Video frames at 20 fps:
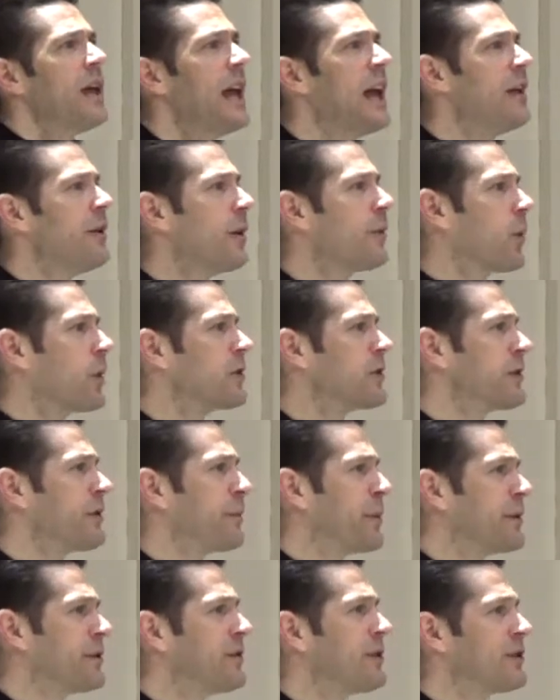in the course of a
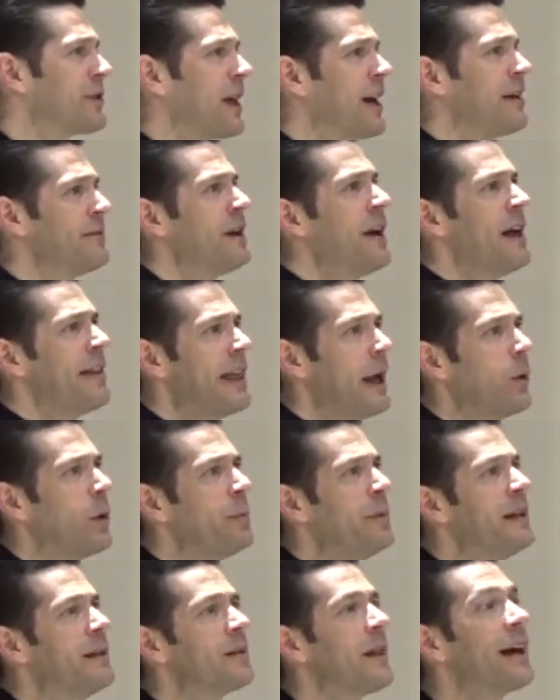person's life, they would
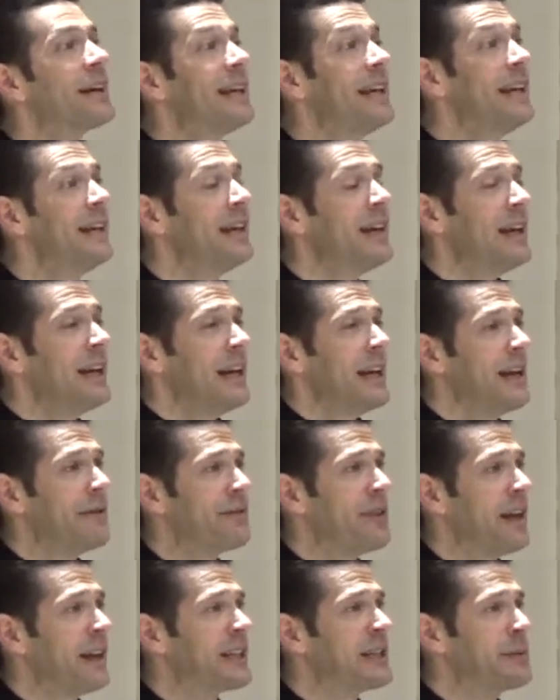be lucky if
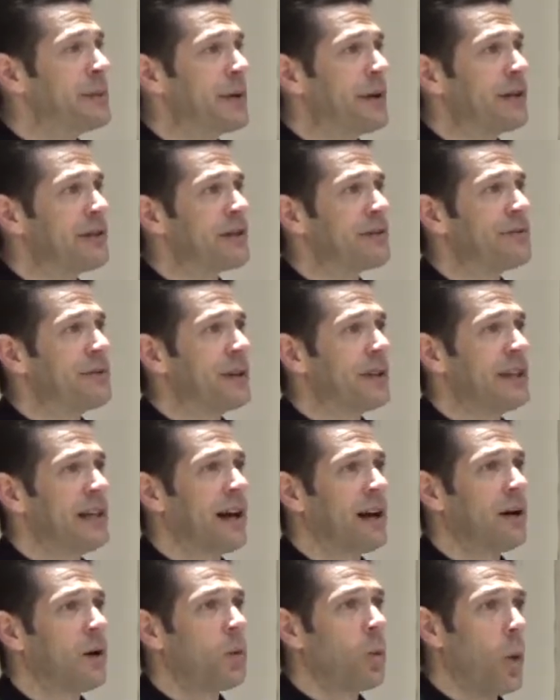they experienced
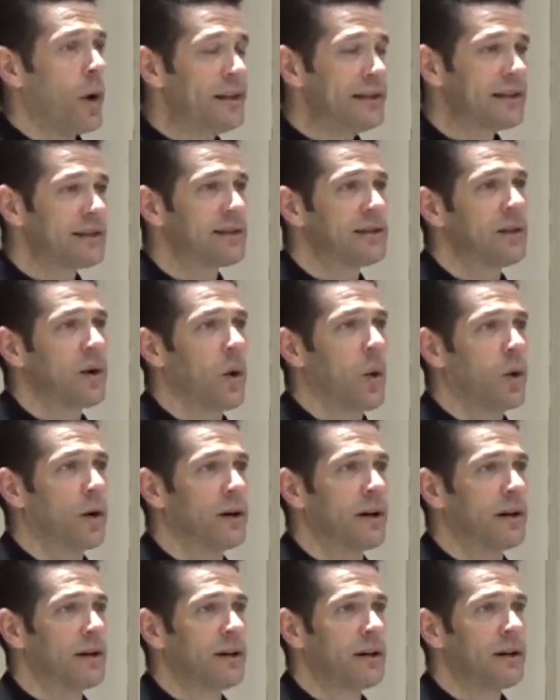philia once
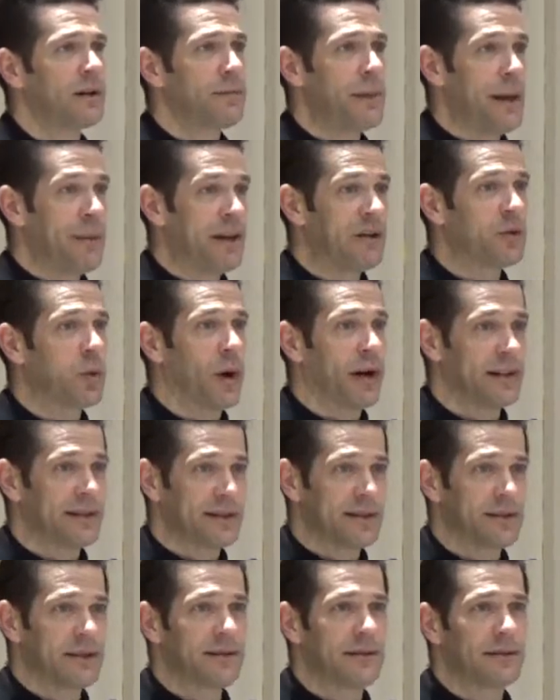or maybe
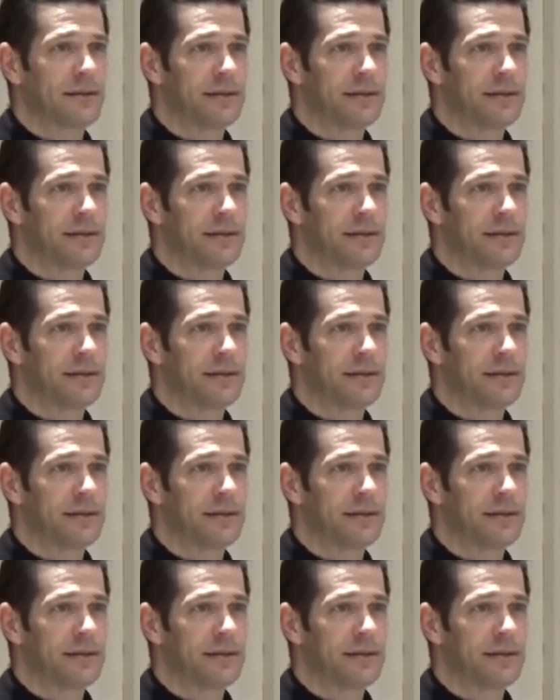twice.